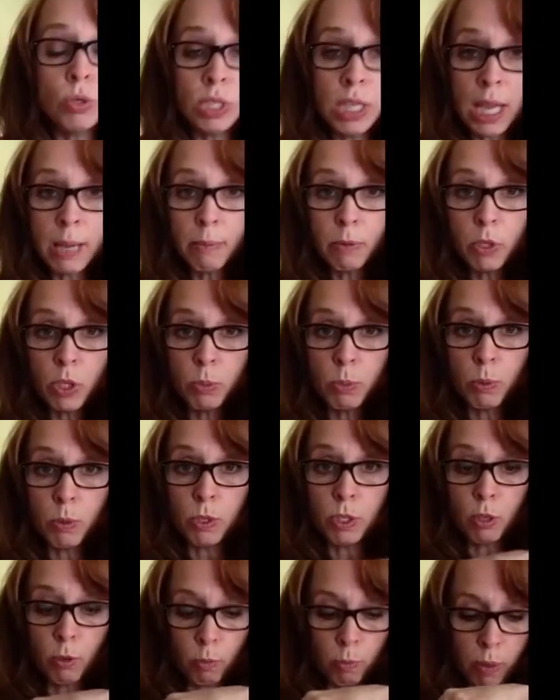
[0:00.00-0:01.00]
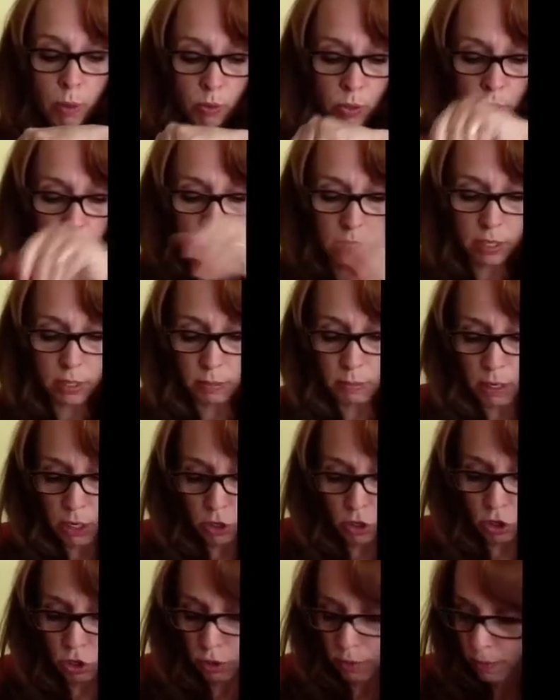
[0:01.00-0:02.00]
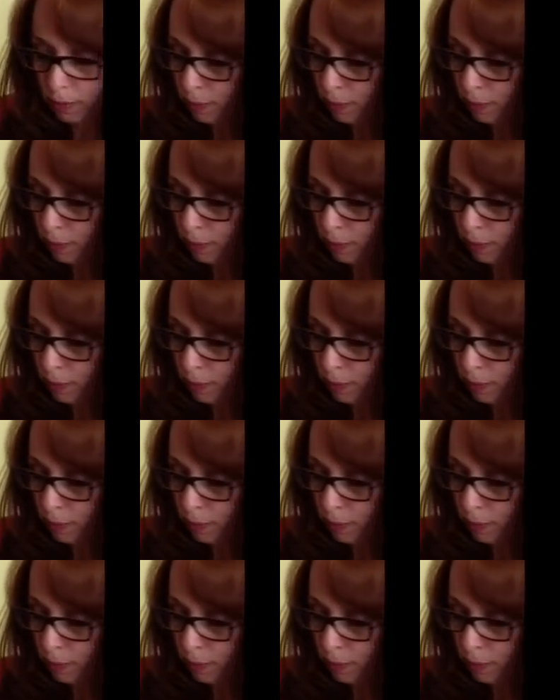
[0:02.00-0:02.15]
tablespoons of milk to this mixture.